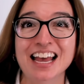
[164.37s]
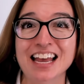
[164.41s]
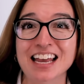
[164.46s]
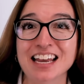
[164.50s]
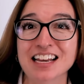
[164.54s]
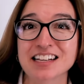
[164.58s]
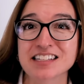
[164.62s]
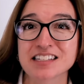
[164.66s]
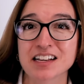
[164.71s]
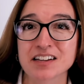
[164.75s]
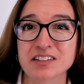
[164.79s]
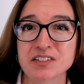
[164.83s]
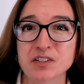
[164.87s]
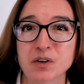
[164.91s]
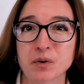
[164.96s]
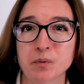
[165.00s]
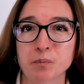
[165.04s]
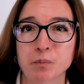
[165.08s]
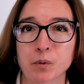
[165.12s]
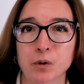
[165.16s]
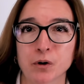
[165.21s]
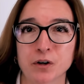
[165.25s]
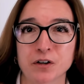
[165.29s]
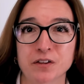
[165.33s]
It's also
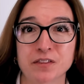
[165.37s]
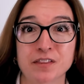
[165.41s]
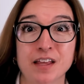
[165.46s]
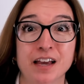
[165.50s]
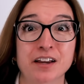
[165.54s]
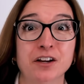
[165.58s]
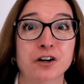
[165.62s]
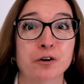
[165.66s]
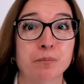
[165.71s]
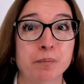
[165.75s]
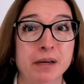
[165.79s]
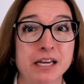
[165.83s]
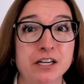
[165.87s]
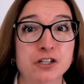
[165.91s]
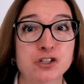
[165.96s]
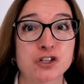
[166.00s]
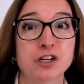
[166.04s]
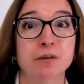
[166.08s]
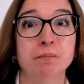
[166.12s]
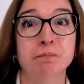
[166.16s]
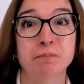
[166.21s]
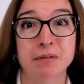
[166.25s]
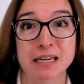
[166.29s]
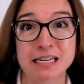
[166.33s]
important that your
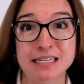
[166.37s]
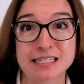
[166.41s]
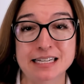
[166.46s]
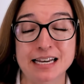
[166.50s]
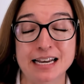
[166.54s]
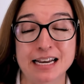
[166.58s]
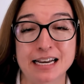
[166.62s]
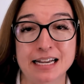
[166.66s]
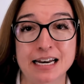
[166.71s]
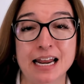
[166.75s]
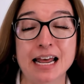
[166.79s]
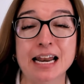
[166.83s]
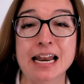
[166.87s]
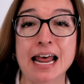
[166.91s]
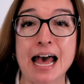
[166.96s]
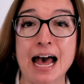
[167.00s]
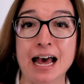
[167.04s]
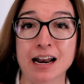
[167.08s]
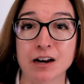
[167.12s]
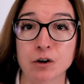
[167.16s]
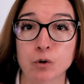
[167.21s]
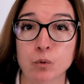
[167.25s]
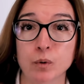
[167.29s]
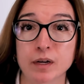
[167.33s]
patient maintain an
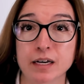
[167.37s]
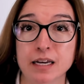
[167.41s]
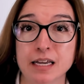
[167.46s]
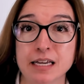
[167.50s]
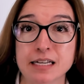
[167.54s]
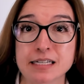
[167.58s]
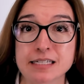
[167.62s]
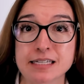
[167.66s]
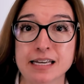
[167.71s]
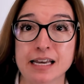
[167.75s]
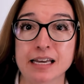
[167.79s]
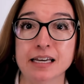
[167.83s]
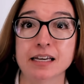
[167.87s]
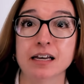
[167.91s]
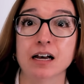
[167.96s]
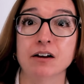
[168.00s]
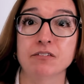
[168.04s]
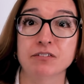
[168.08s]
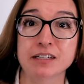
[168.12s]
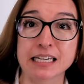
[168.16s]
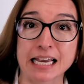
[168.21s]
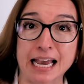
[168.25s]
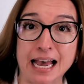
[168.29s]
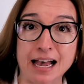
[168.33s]
adequate intake
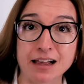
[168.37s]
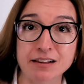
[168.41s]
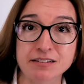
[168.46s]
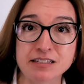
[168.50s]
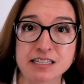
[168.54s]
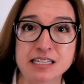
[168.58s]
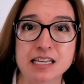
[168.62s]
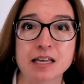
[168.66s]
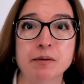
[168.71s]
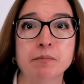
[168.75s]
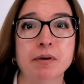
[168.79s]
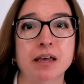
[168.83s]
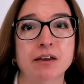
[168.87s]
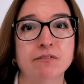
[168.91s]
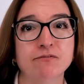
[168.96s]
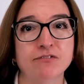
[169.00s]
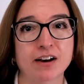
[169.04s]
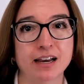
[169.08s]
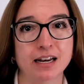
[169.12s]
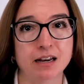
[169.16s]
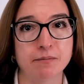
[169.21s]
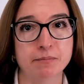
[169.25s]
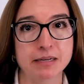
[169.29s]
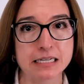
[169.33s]
of calcium and
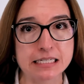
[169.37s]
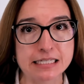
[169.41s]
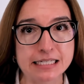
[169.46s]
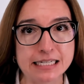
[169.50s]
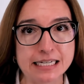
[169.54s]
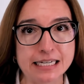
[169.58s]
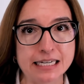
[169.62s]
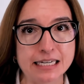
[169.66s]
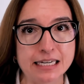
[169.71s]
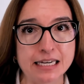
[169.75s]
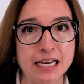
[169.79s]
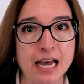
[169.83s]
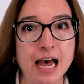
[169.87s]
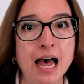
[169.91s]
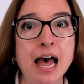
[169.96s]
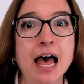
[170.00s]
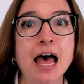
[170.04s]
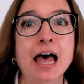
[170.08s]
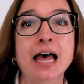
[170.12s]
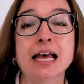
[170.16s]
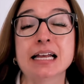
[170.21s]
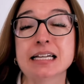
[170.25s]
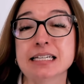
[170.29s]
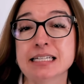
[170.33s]
vitamin D
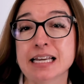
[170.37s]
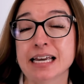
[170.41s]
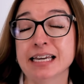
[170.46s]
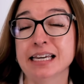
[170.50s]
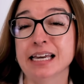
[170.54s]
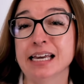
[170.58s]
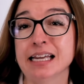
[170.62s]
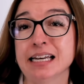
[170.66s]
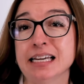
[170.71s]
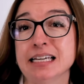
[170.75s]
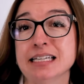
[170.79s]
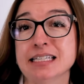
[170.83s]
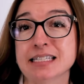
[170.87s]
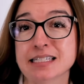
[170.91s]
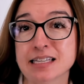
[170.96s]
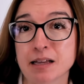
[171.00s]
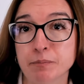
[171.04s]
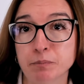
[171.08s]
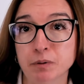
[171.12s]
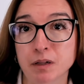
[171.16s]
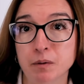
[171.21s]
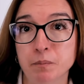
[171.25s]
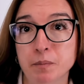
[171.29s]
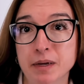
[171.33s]
and take any
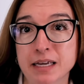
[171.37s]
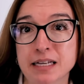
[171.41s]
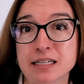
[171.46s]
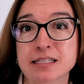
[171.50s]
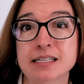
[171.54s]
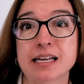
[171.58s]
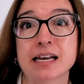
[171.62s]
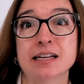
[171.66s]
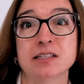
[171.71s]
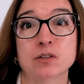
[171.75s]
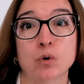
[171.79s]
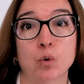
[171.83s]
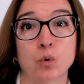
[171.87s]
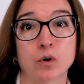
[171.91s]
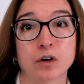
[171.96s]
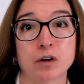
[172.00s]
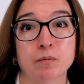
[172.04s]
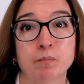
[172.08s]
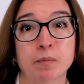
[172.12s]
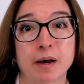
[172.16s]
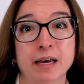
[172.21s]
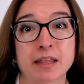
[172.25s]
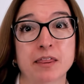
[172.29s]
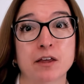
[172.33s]
supplements as
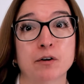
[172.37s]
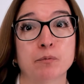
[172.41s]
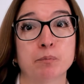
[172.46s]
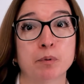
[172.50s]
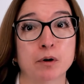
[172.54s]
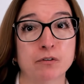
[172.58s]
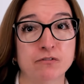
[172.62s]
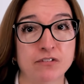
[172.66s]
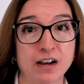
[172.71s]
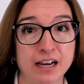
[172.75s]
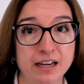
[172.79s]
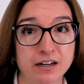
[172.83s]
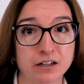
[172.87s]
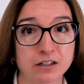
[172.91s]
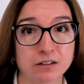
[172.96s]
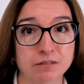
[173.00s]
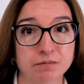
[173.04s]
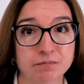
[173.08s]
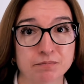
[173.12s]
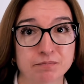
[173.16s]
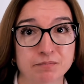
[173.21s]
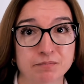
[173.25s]
ordered by their provider.